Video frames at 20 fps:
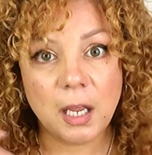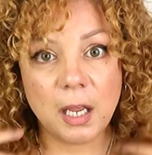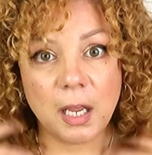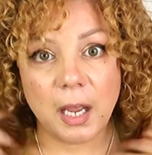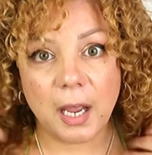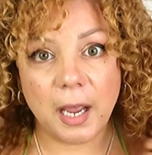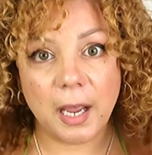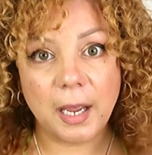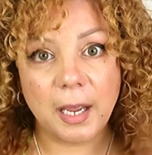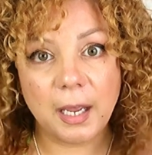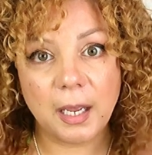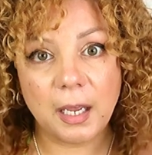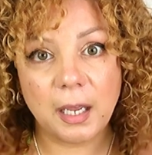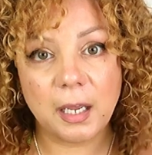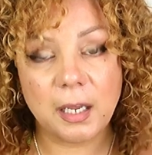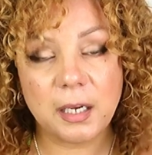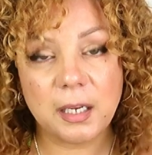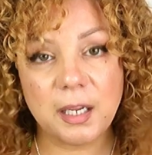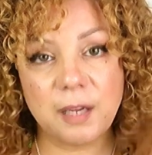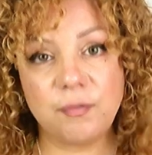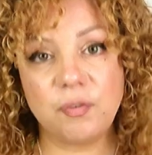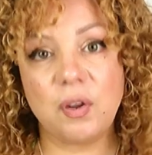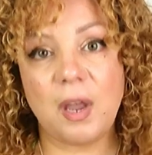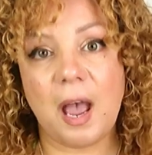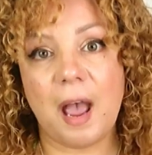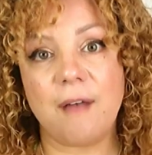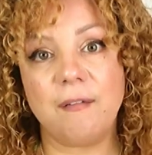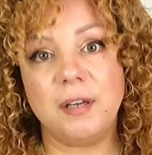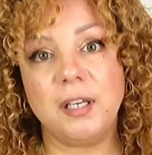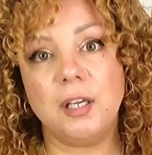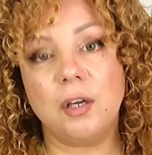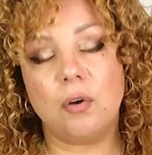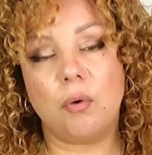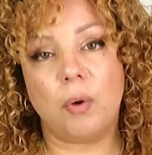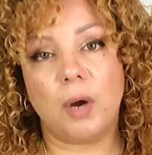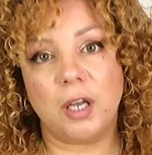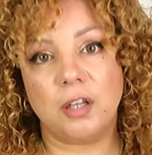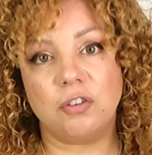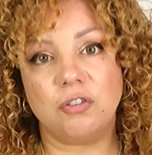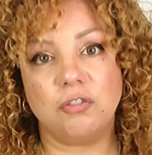And if you have any
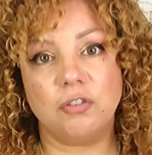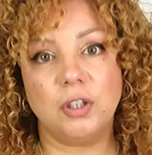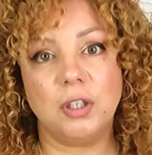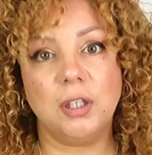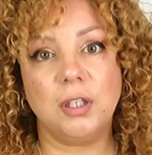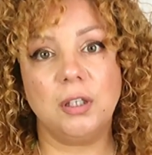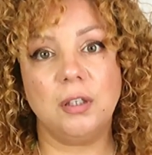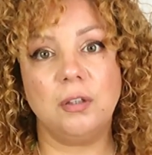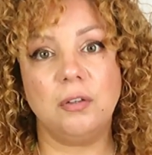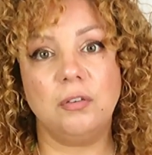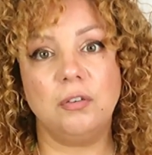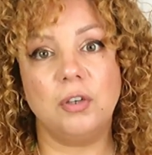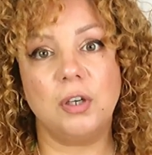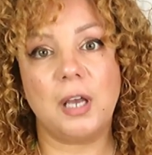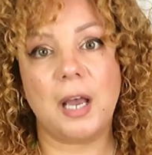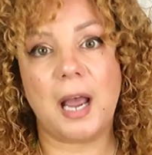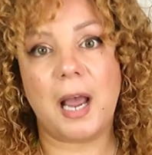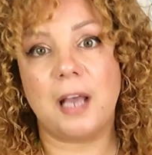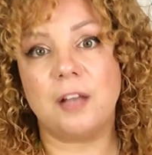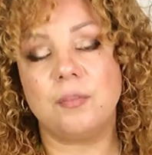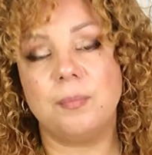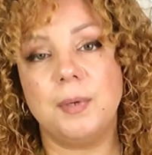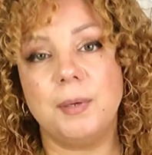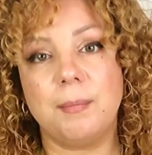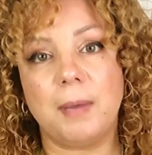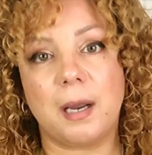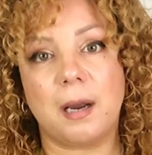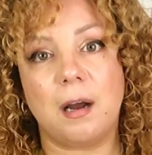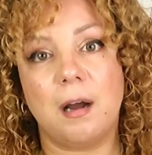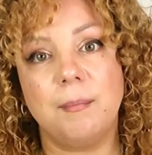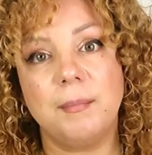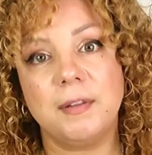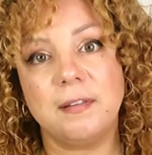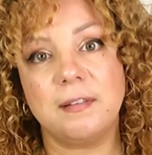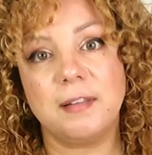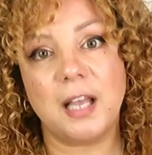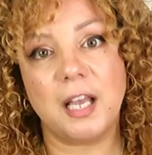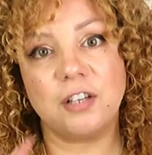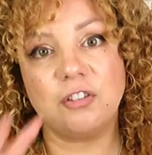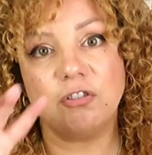questions, you can ask me in my comment
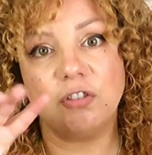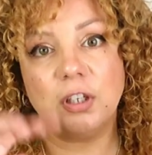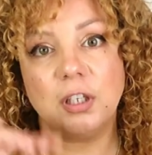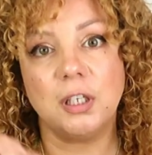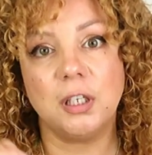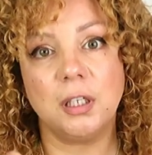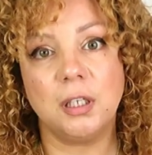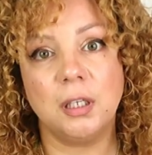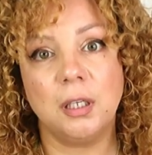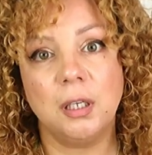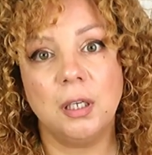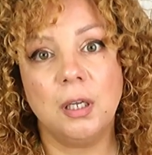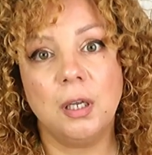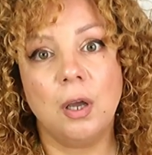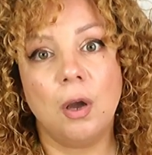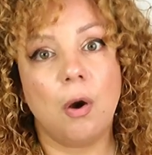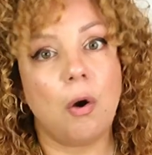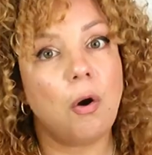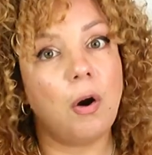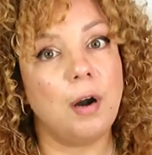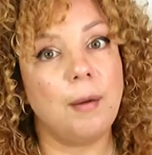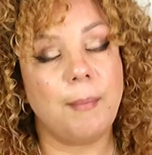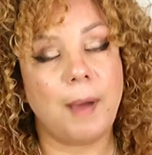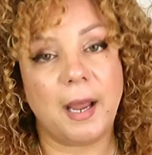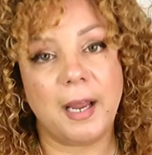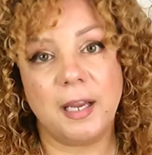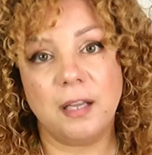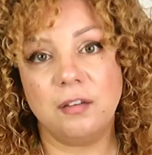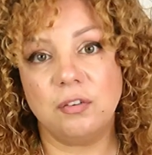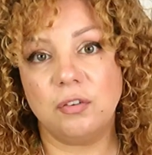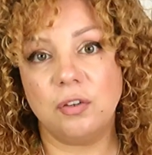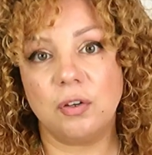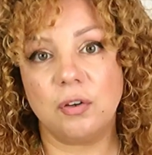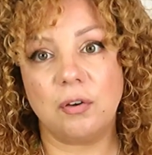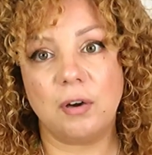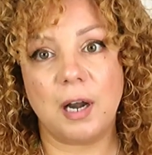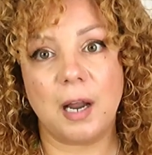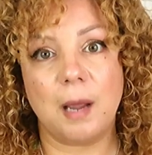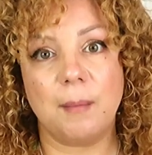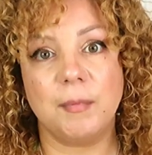section or in my
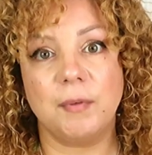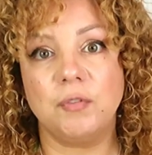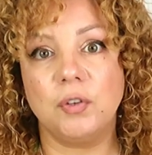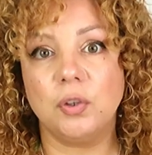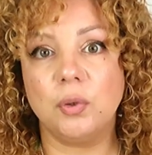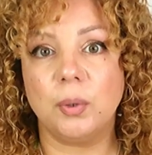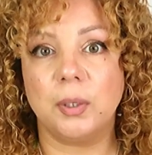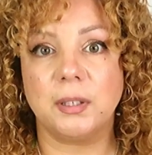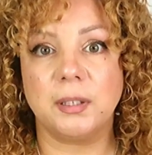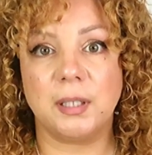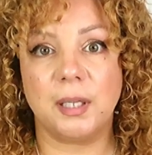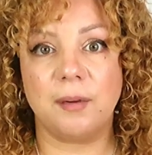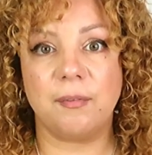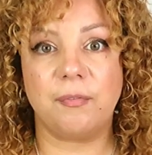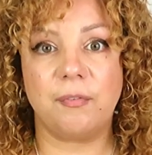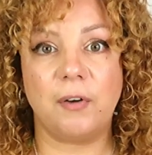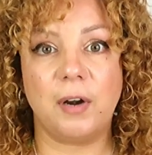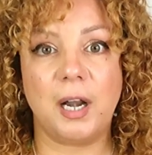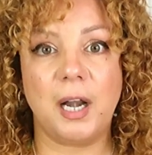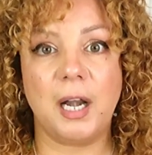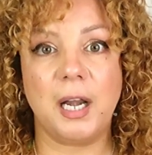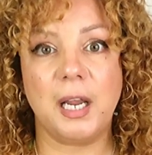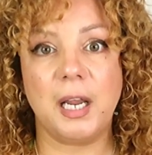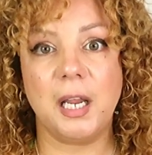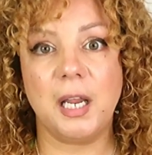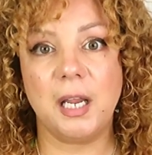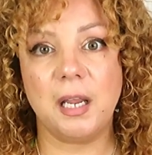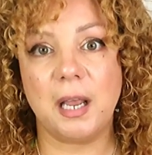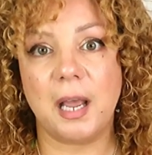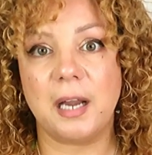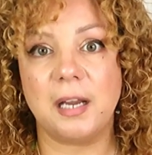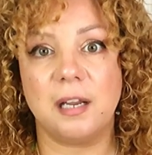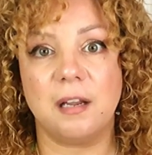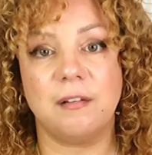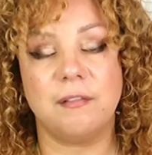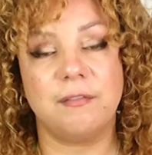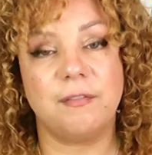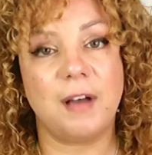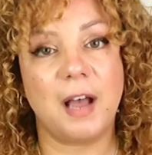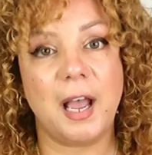Instagram. If you do it differently, any
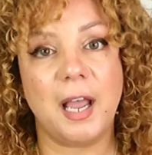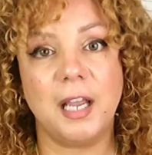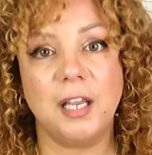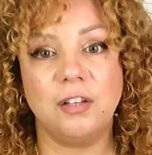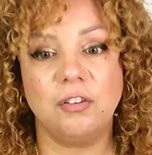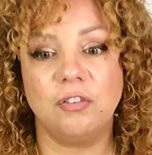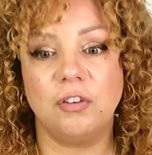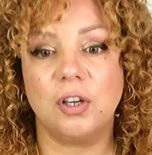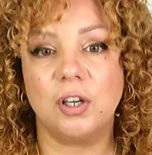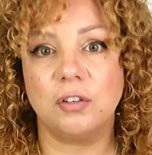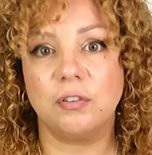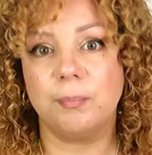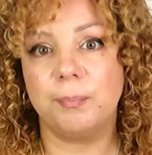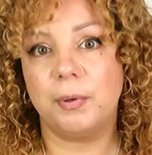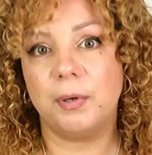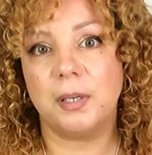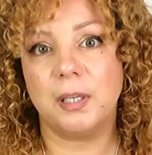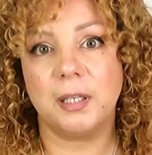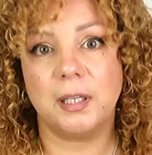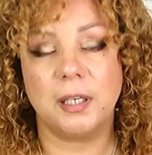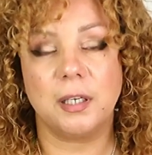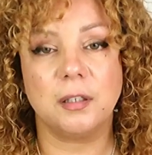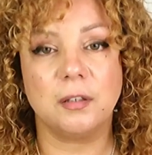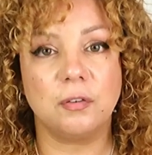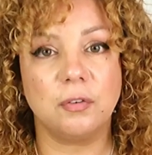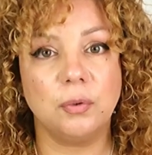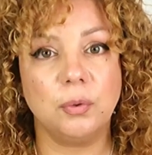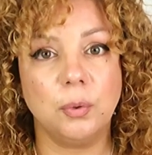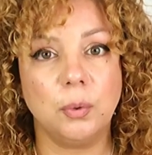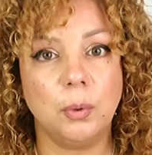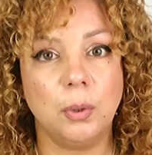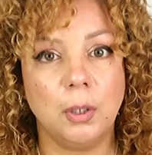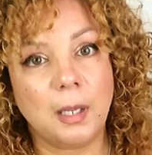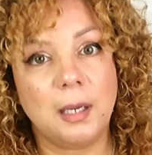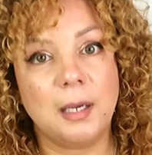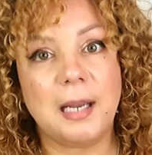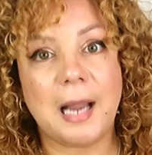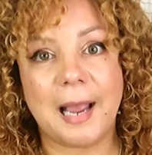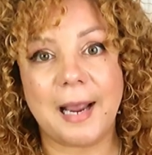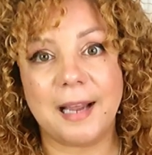advice, you could put it there too.
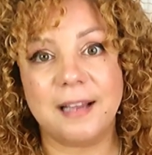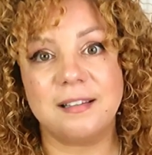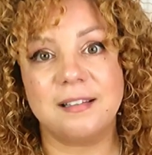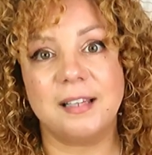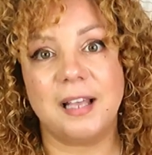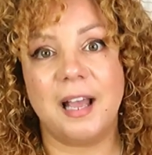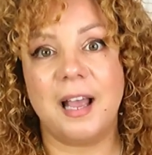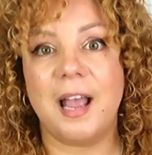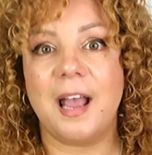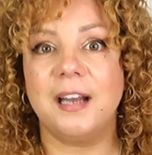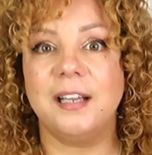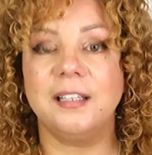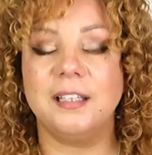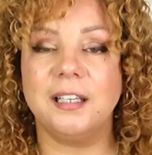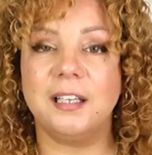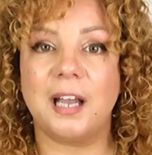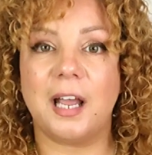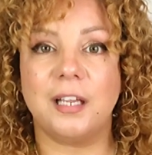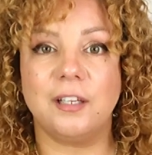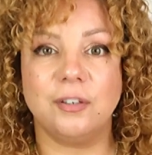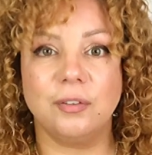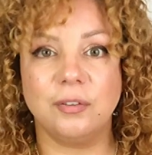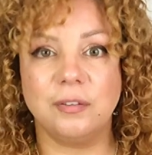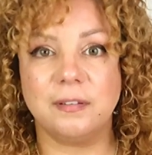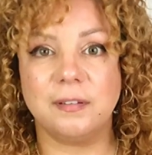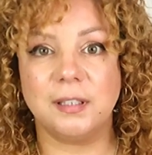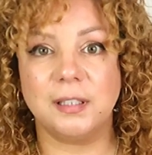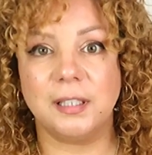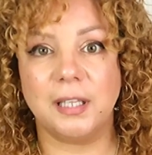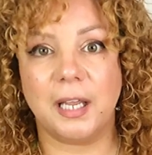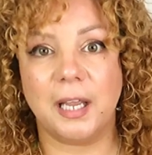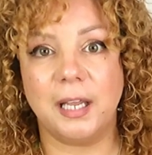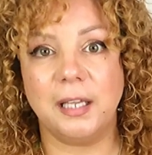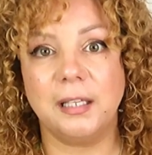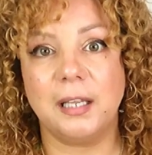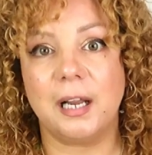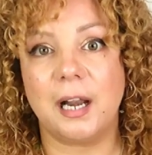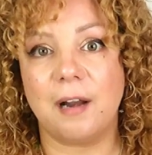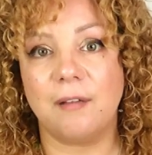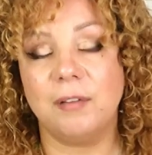Like I said, anything I used today
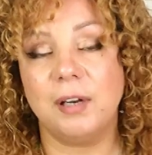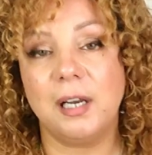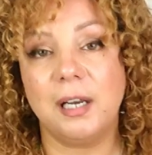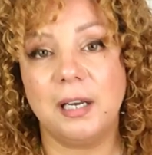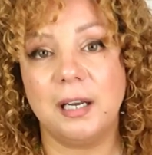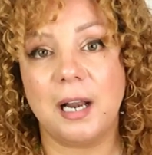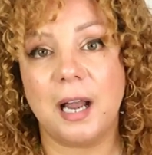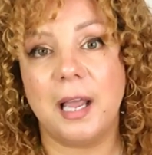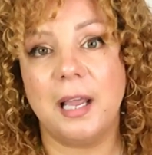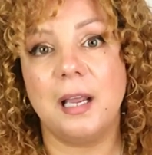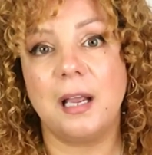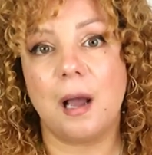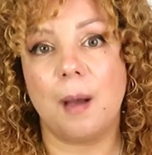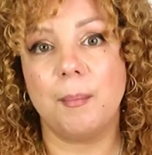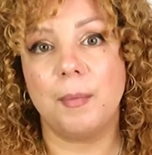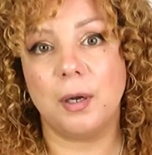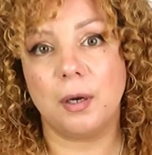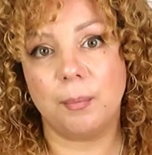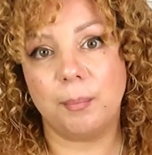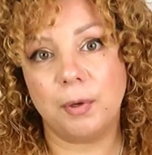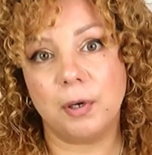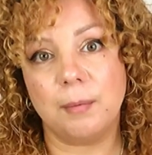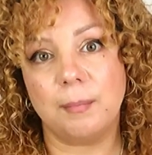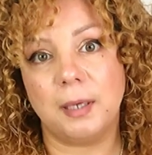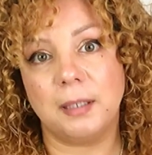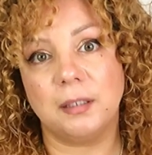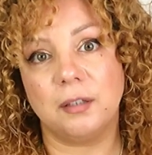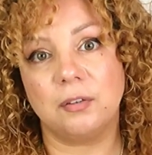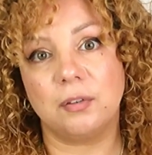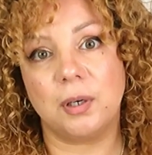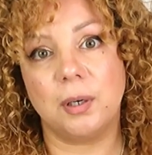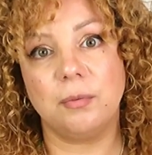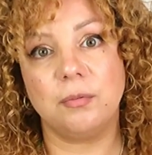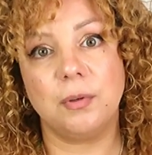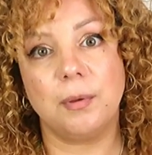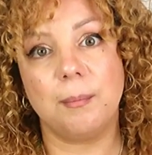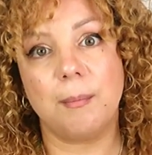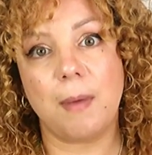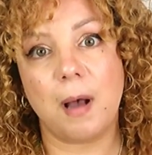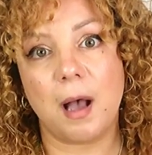that I really like, I'm gonna put in my
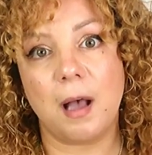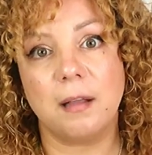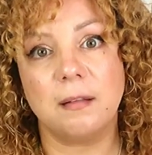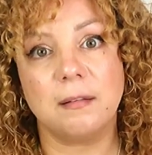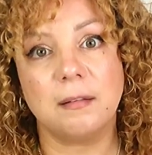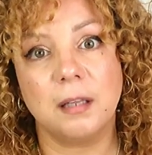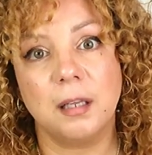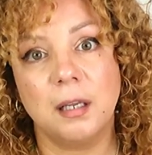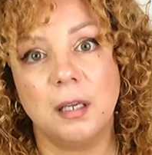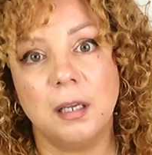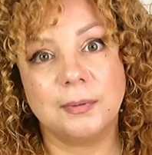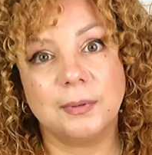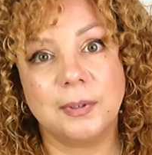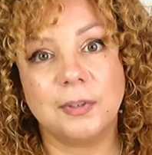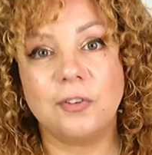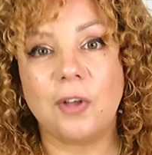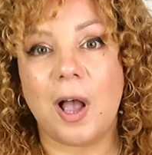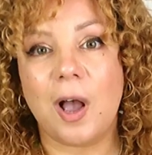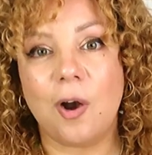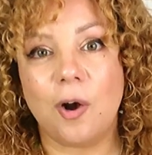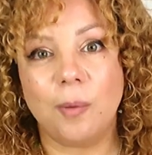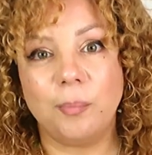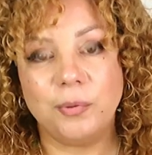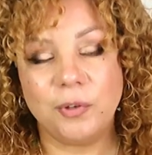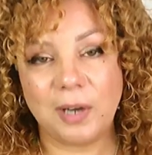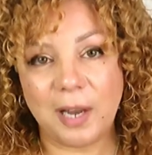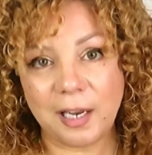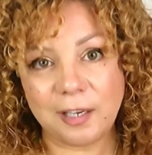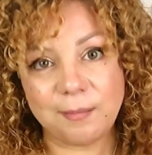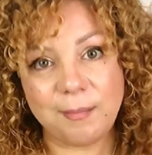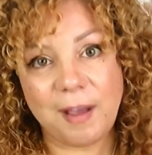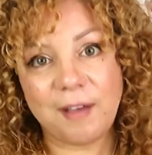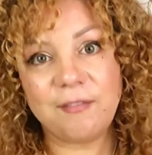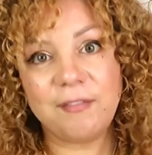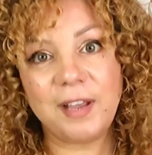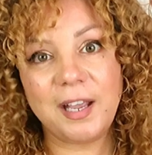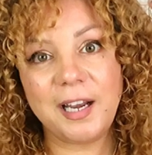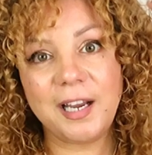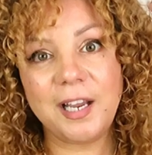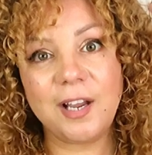description box. So I hope you liked my
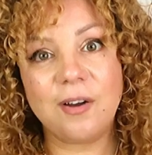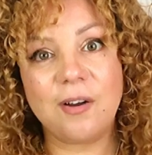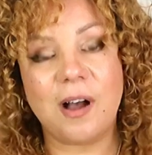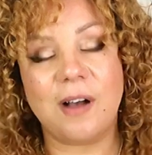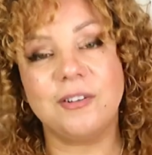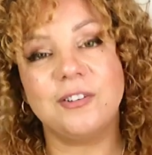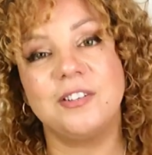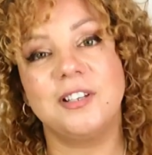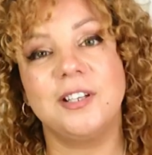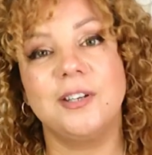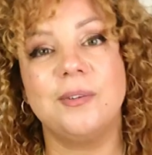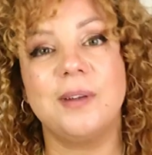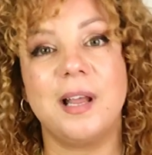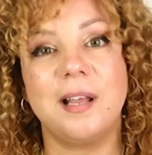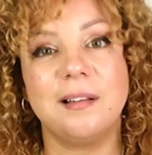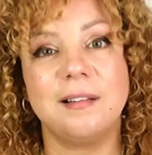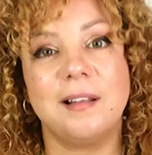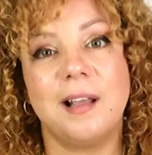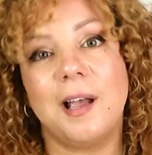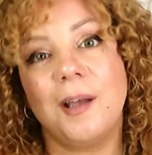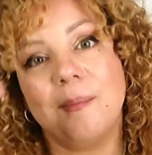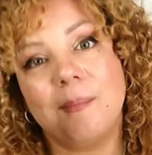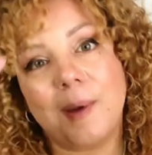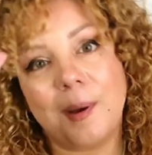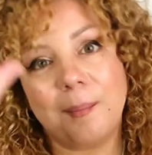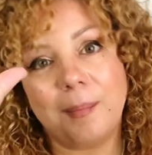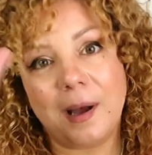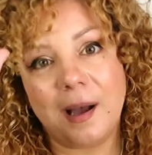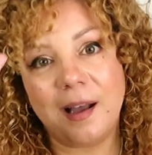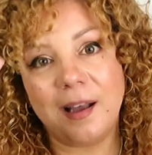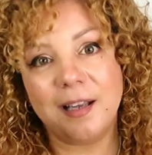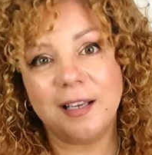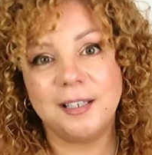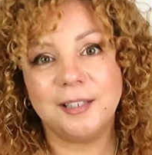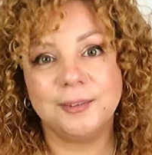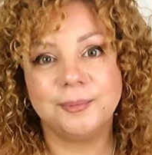video. I'll see you next time. Bye bye.